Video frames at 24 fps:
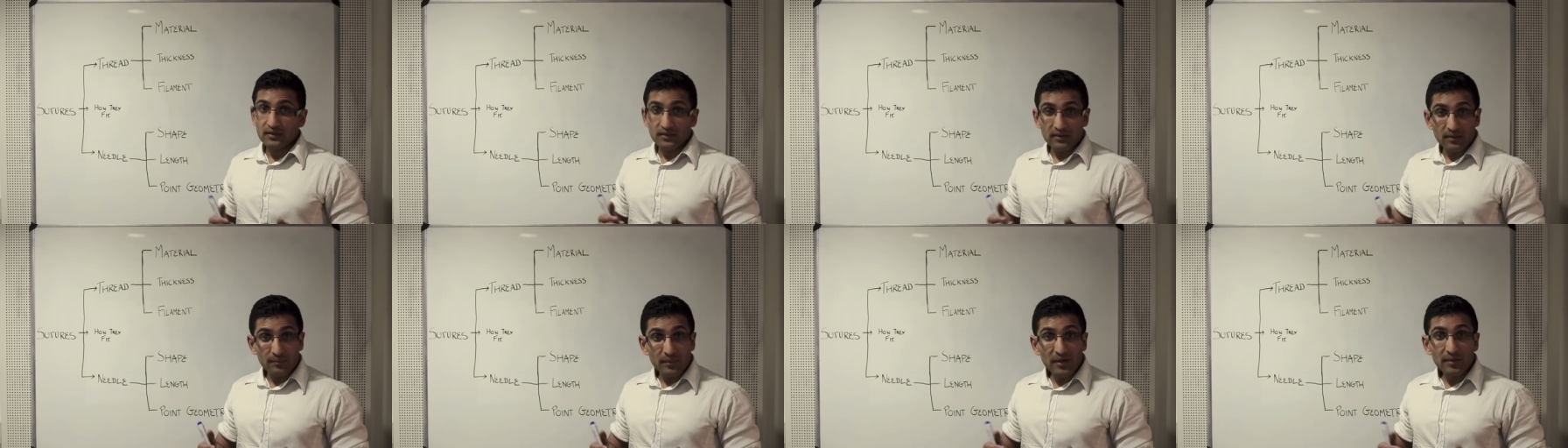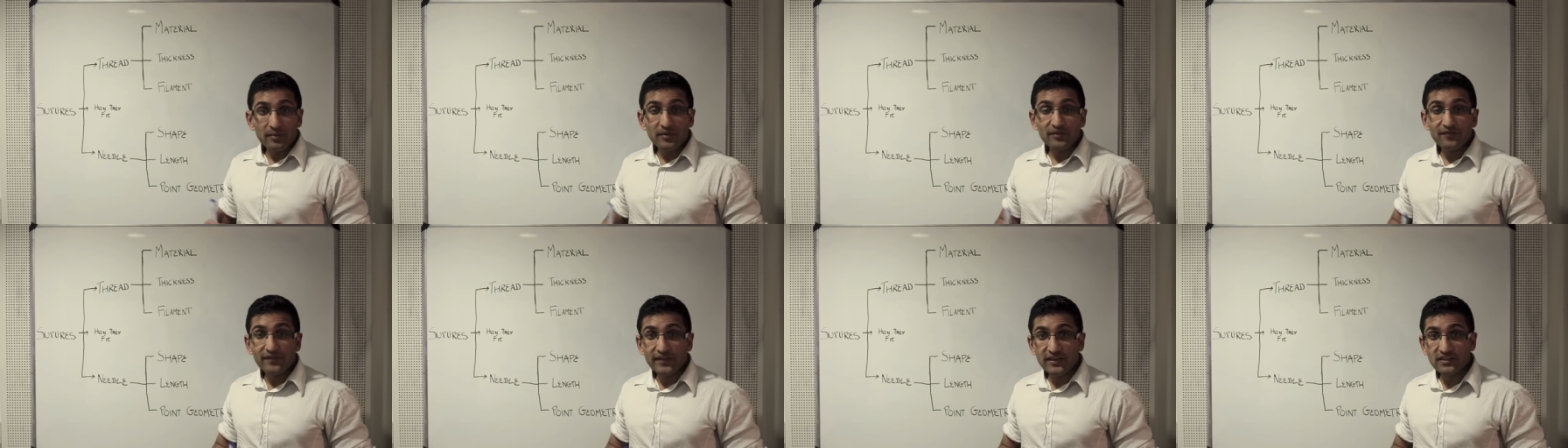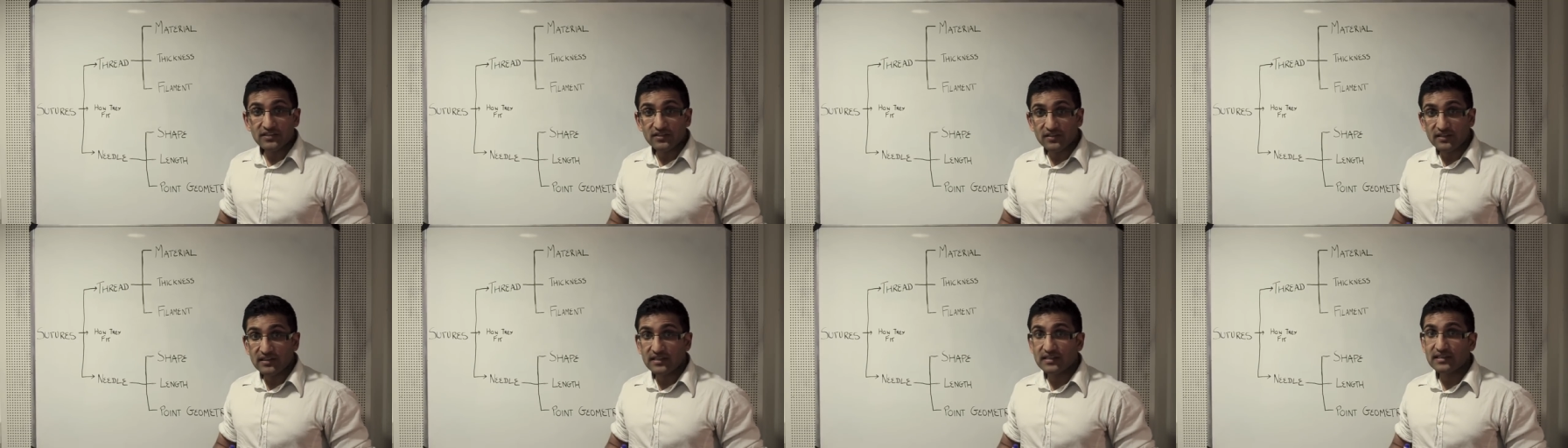There may be
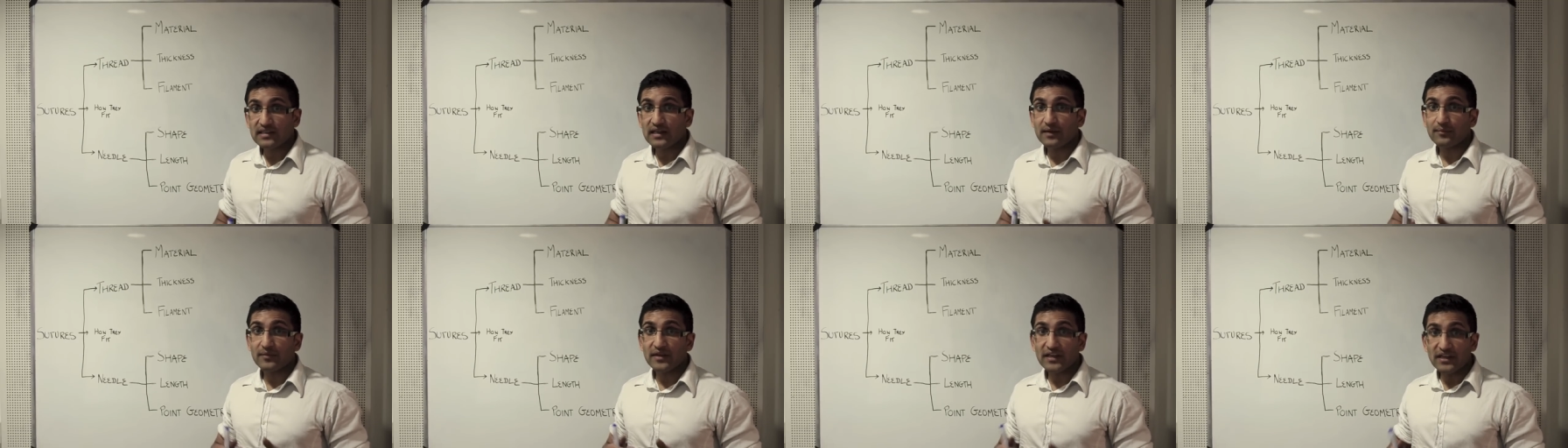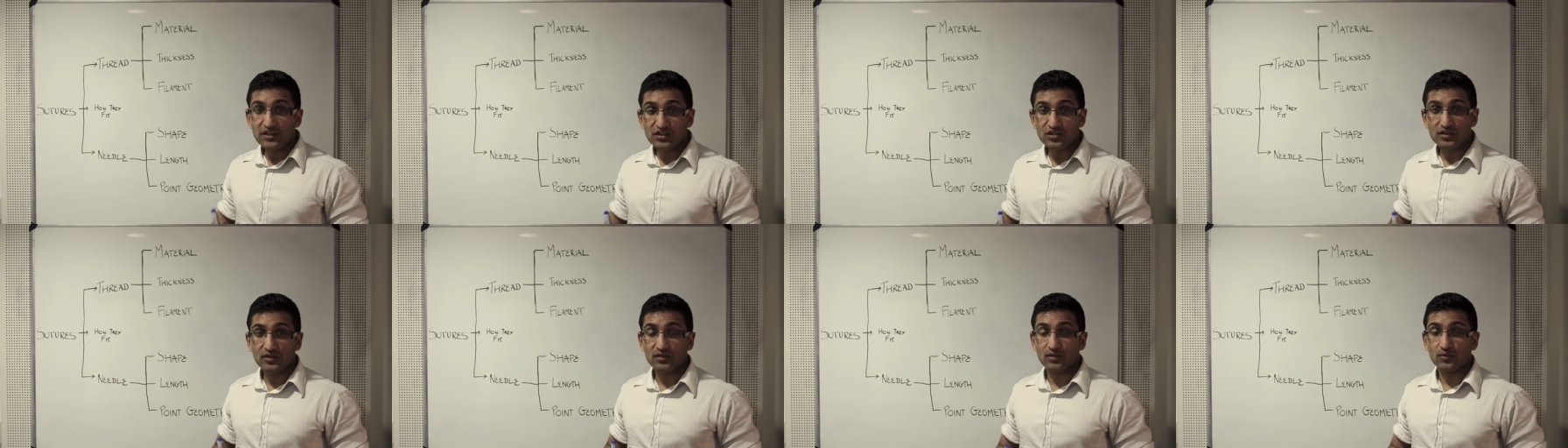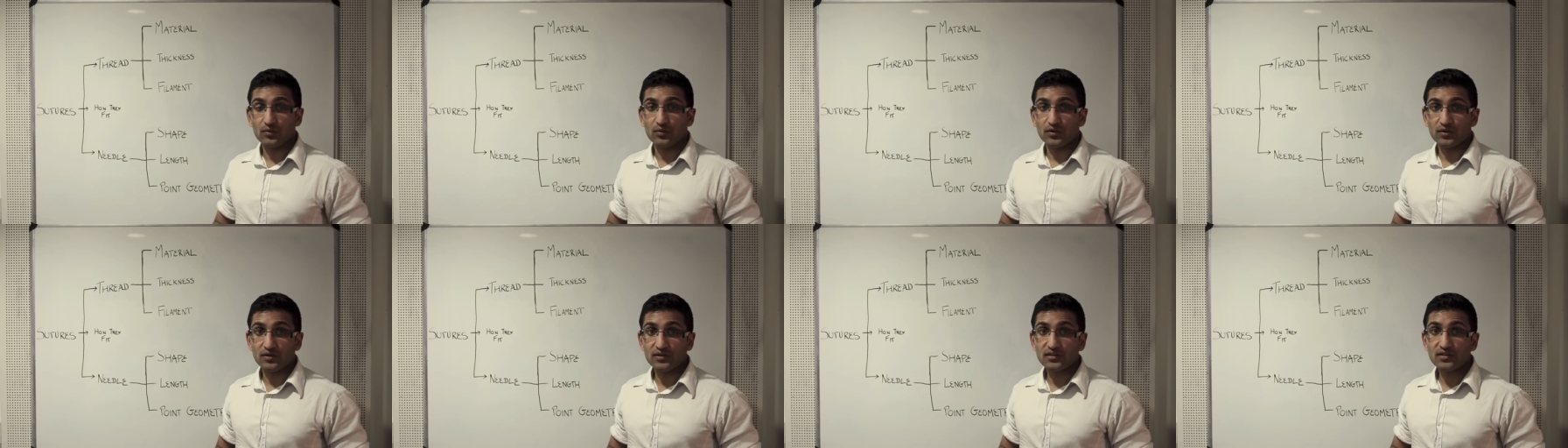fears of contamination in the
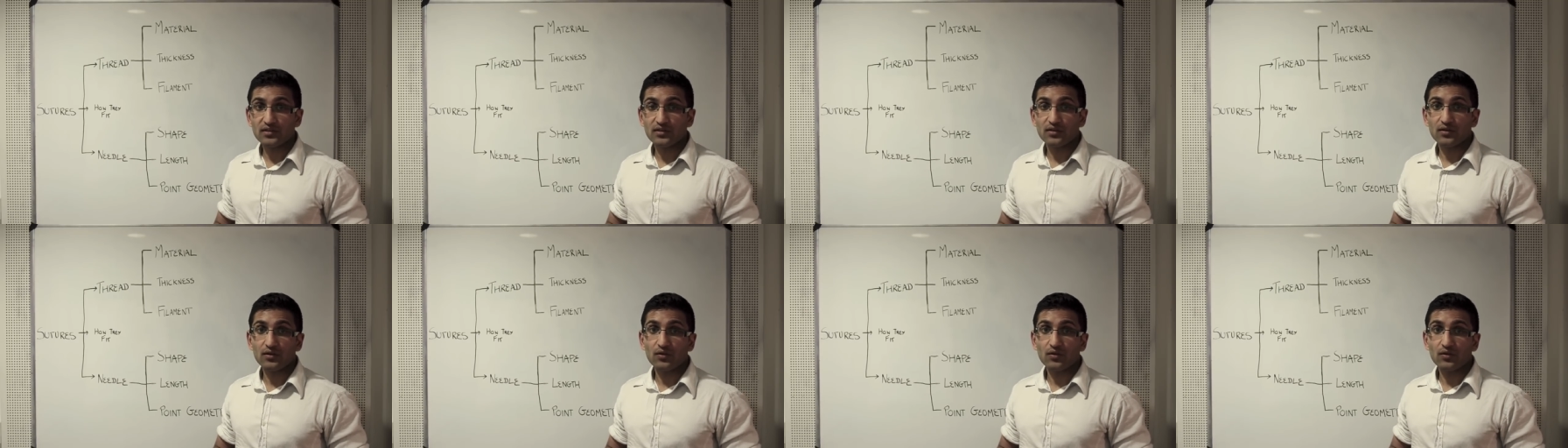wound,